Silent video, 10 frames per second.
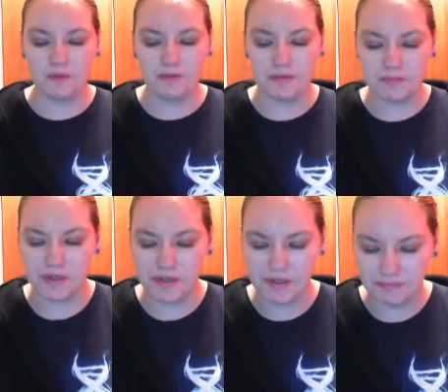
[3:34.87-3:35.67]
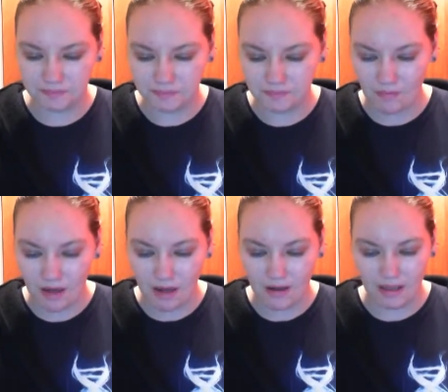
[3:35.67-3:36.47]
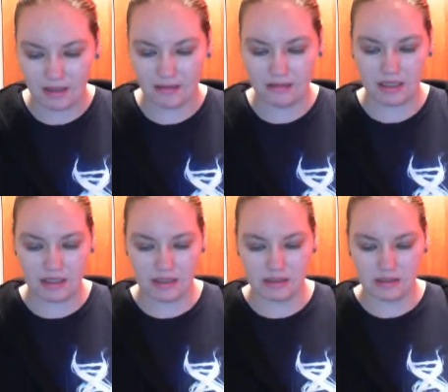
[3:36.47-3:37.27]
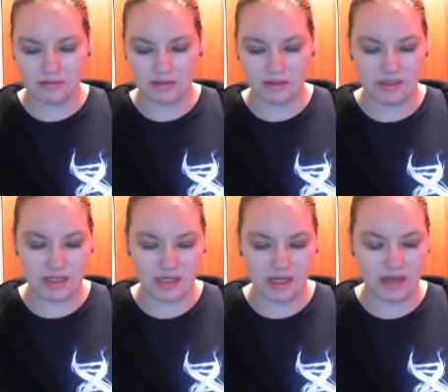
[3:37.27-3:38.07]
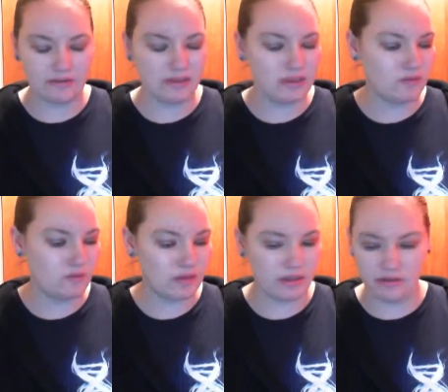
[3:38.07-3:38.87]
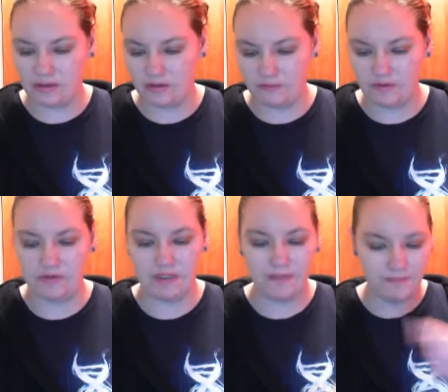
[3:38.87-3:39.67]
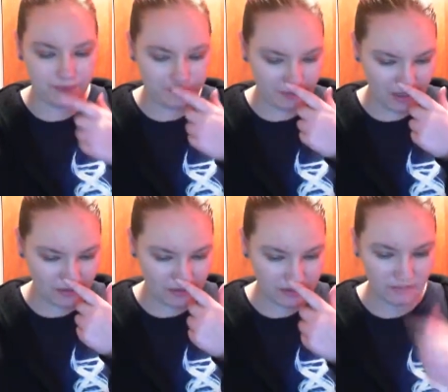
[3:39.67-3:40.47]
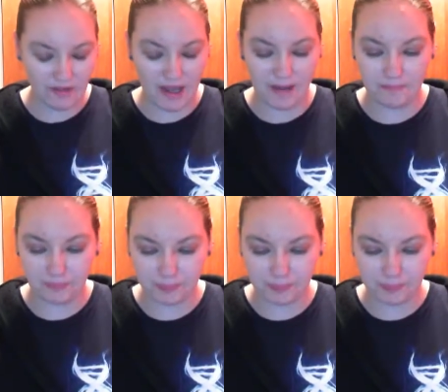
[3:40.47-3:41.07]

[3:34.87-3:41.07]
Which is pretty good. And that is 210 calories with 150 calories from fat.